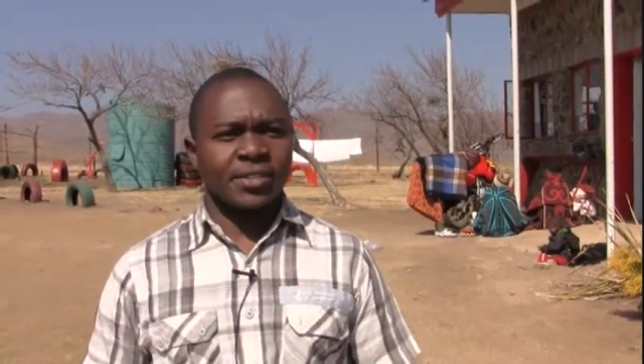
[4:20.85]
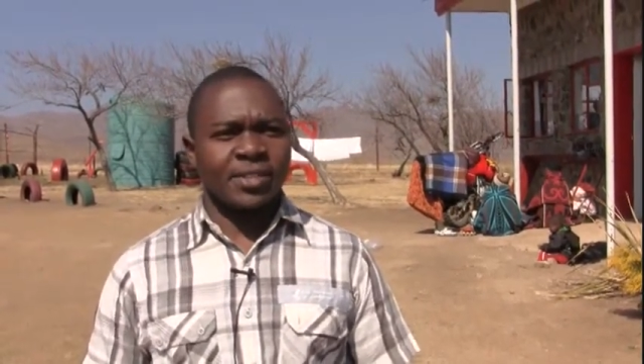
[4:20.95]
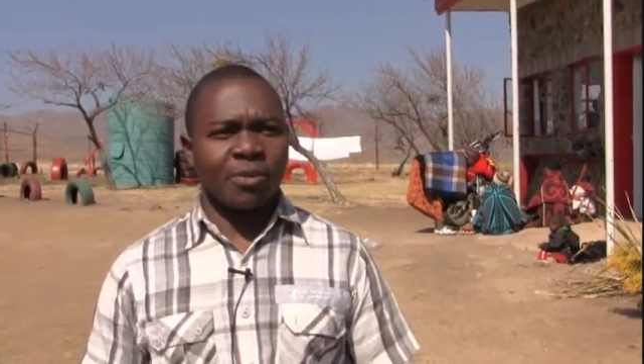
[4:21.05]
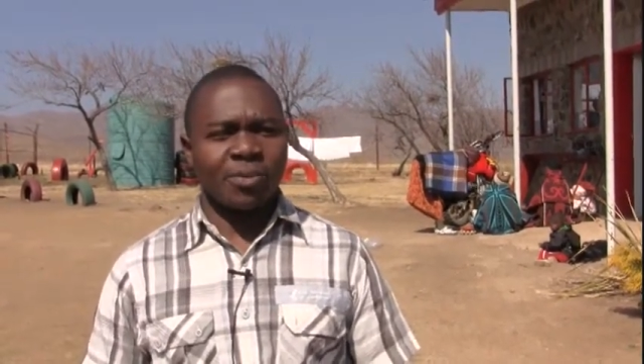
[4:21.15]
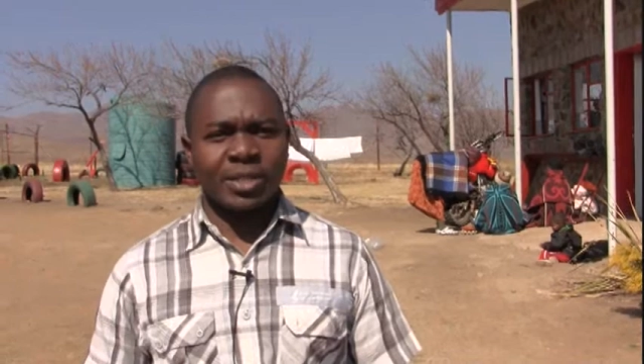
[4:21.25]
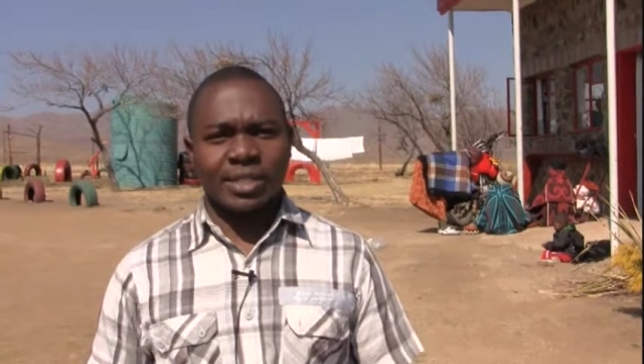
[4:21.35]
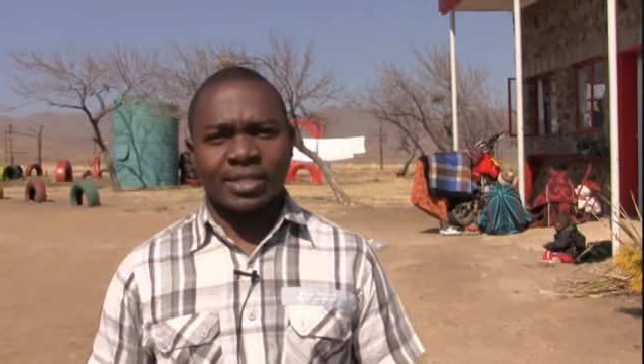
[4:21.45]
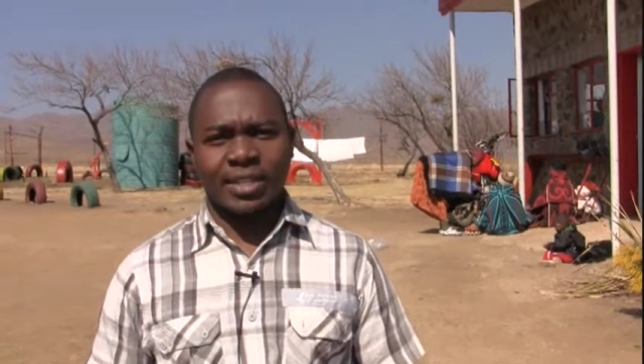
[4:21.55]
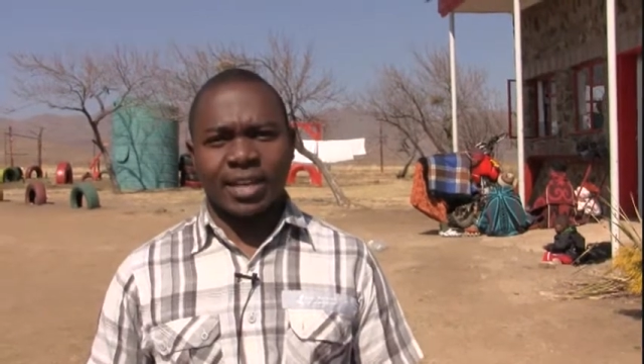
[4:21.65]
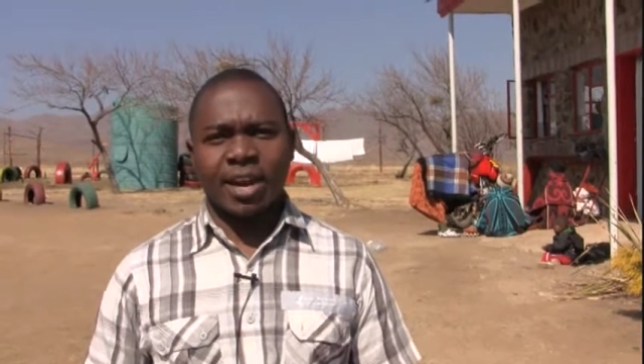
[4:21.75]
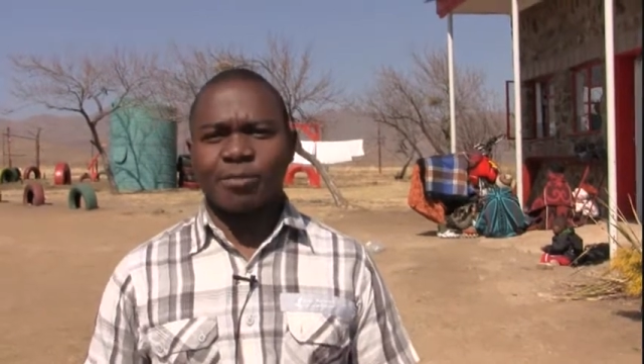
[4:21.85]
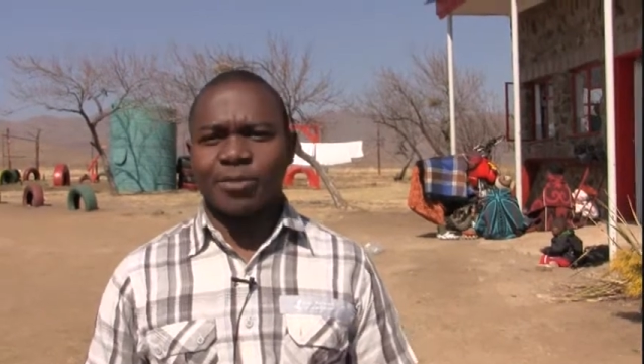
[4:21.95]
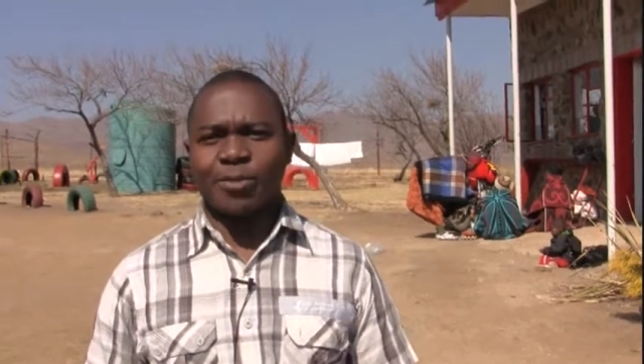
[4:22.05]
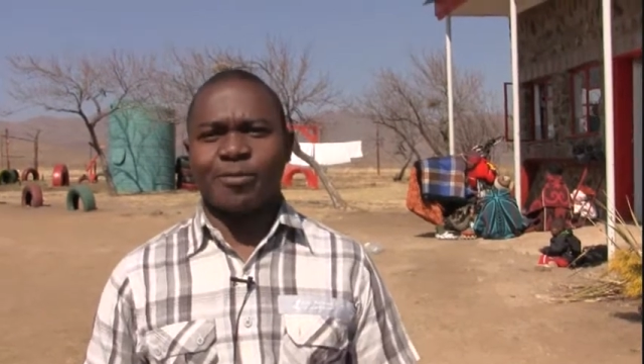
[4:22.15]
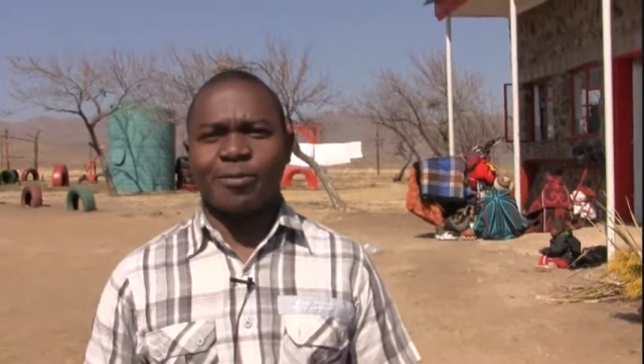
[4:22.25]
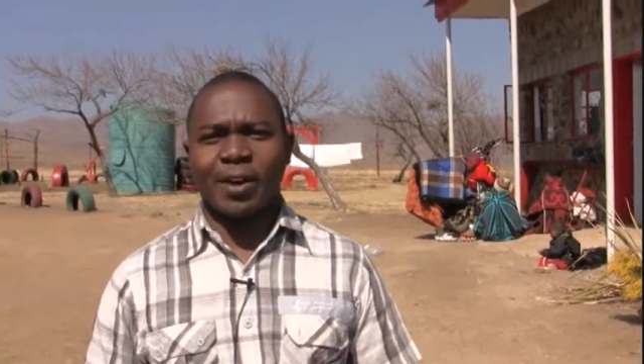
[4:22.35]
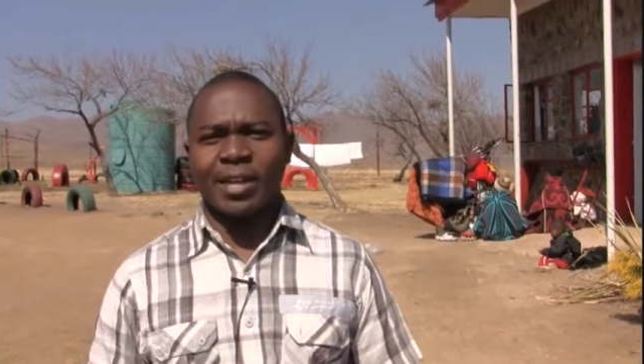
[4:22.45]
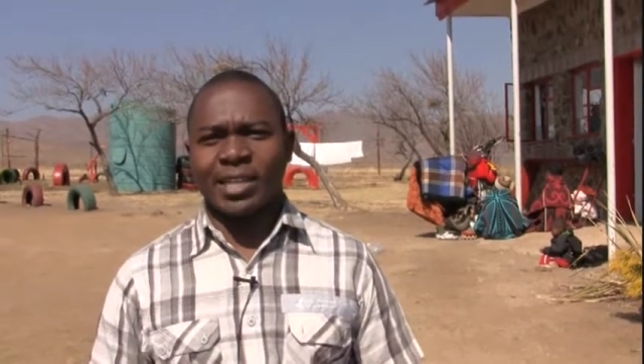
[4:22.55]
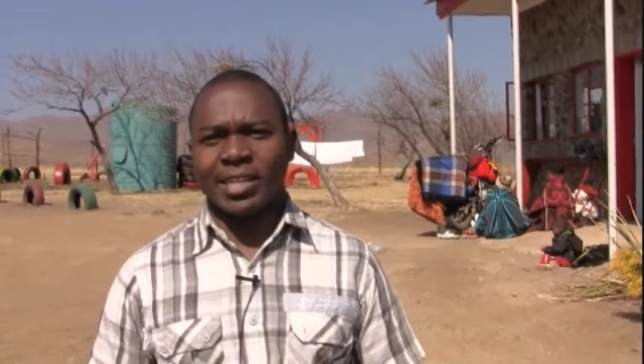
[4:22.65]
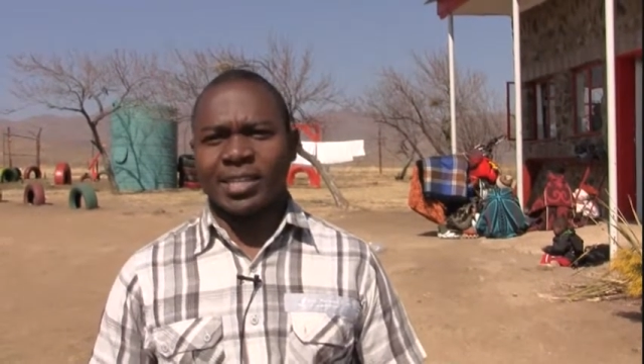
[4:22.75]
some patients they come from
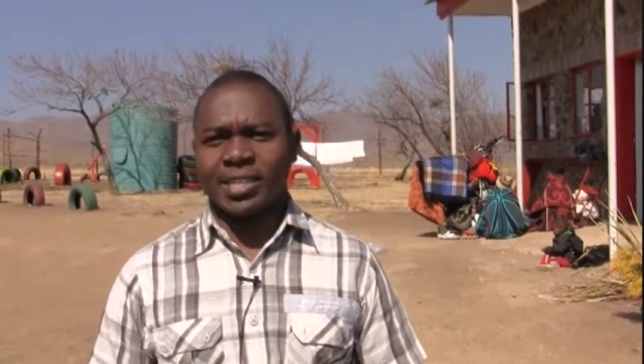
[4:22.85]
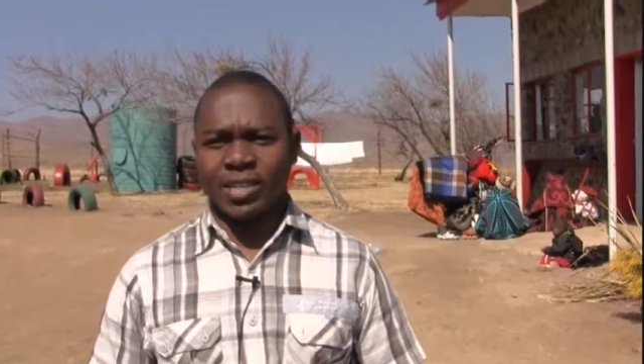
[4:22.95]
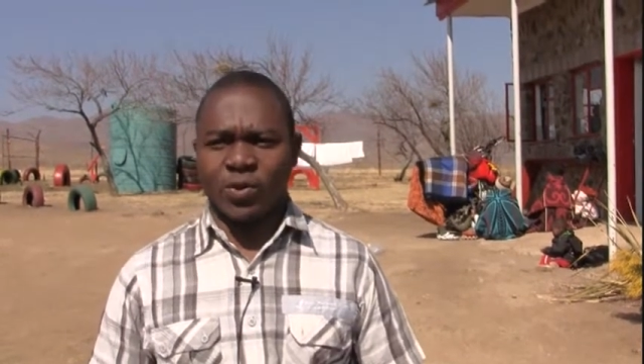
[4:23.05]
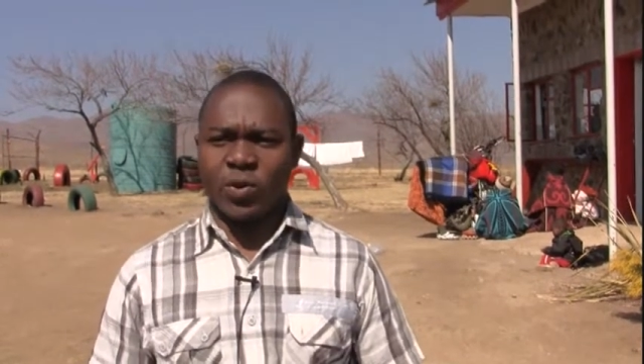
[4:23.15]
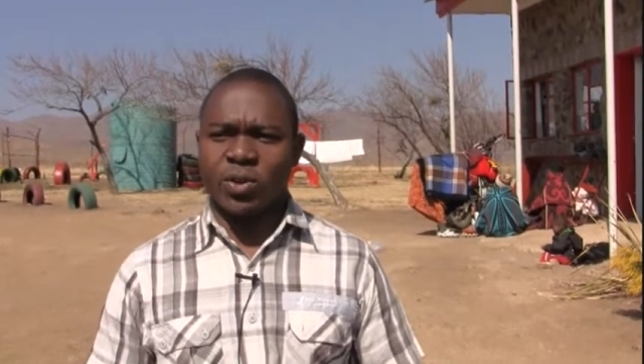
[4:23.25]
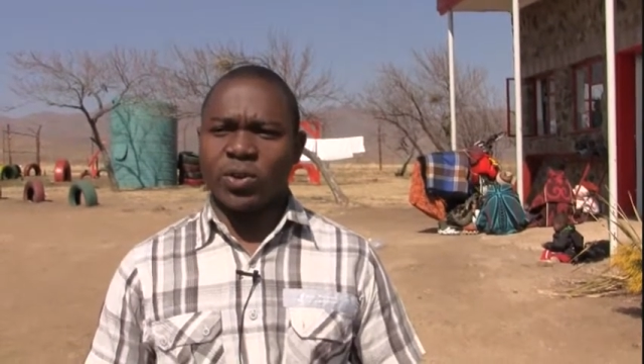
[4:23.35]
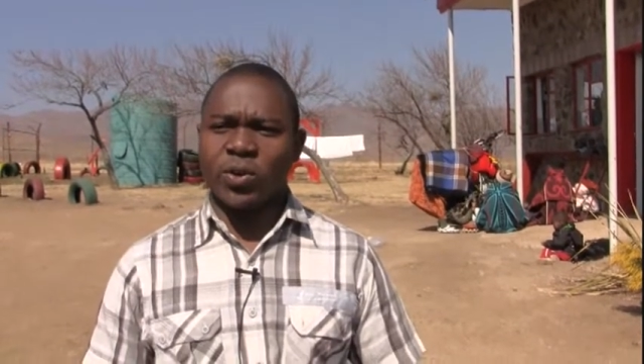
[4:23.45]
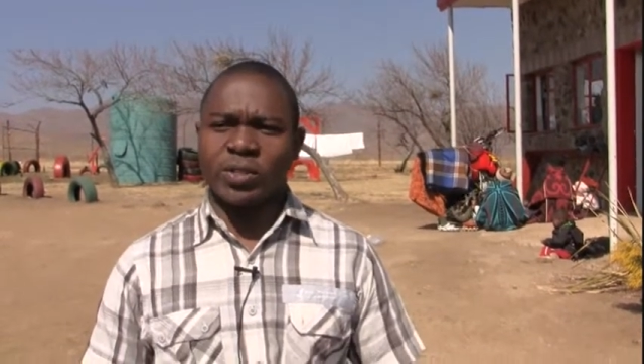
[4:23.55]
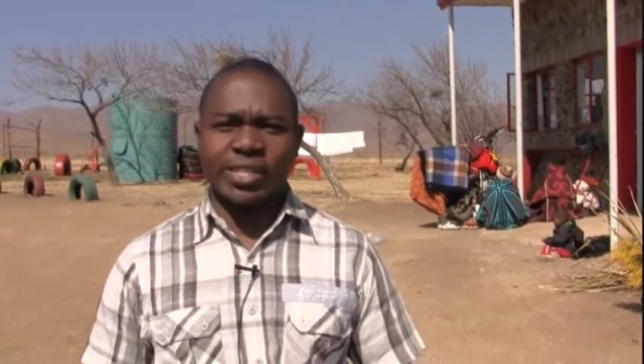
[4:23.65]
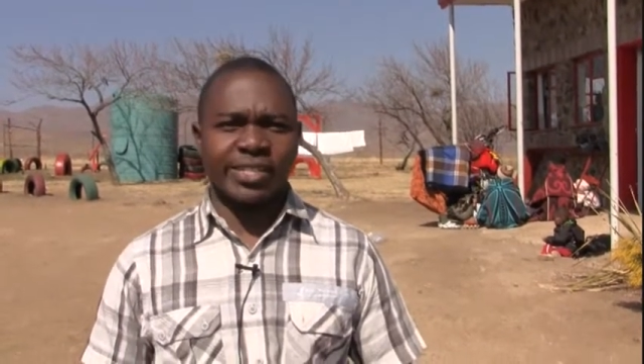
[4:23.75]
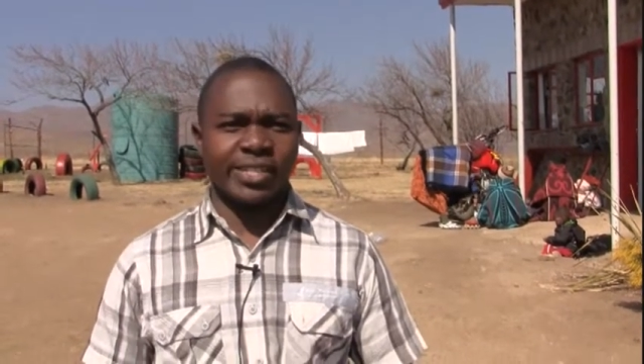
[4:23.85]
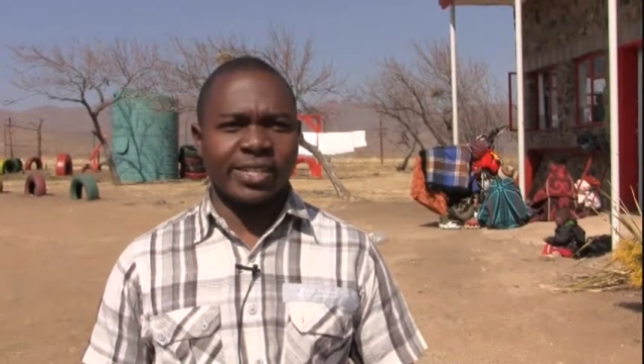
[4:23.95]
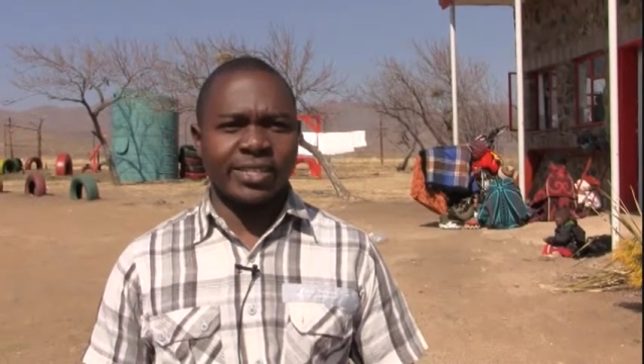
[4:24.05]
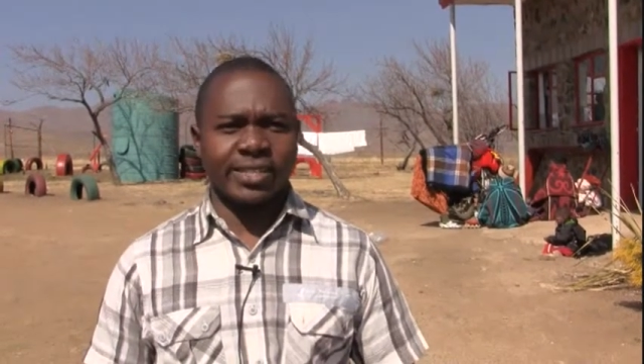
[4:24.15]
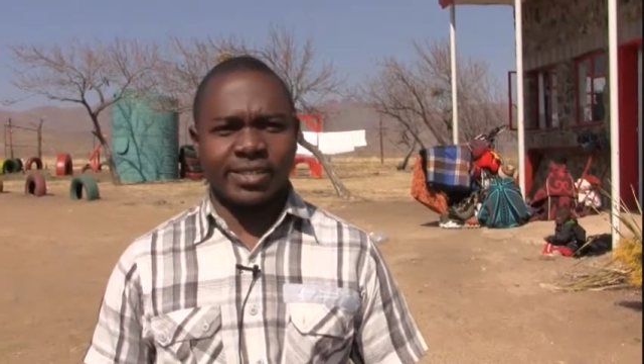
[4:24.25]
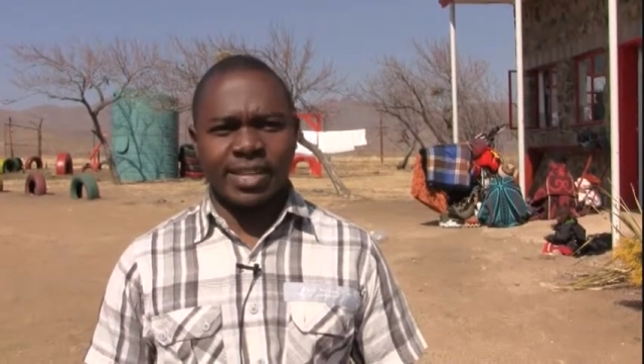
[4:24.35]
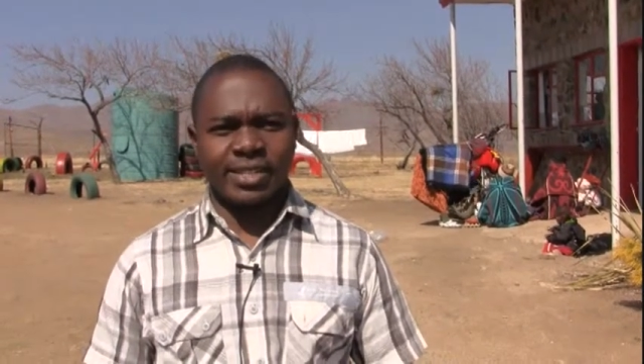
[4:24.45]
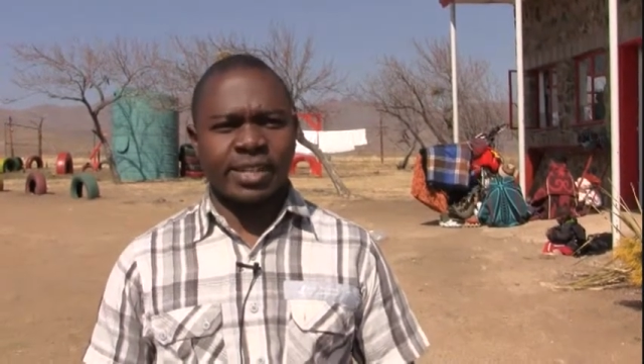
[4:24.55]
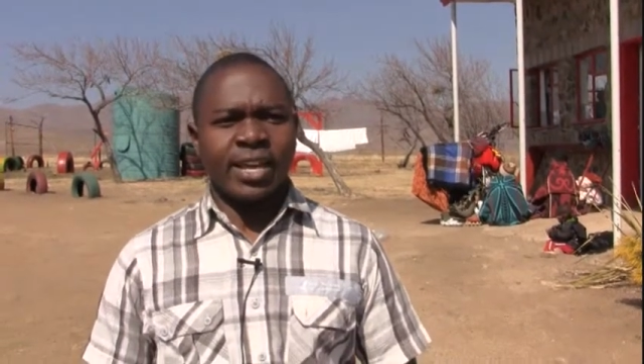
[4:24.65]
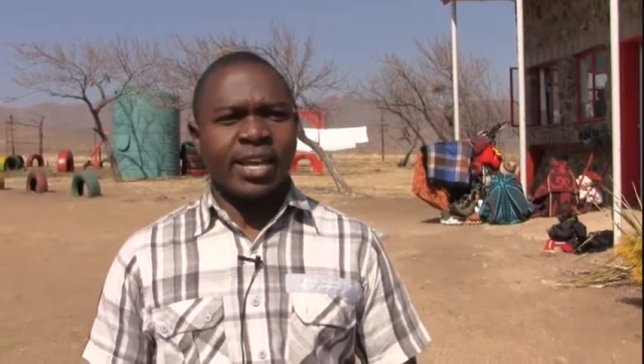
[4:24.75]
far, they walk long distances, and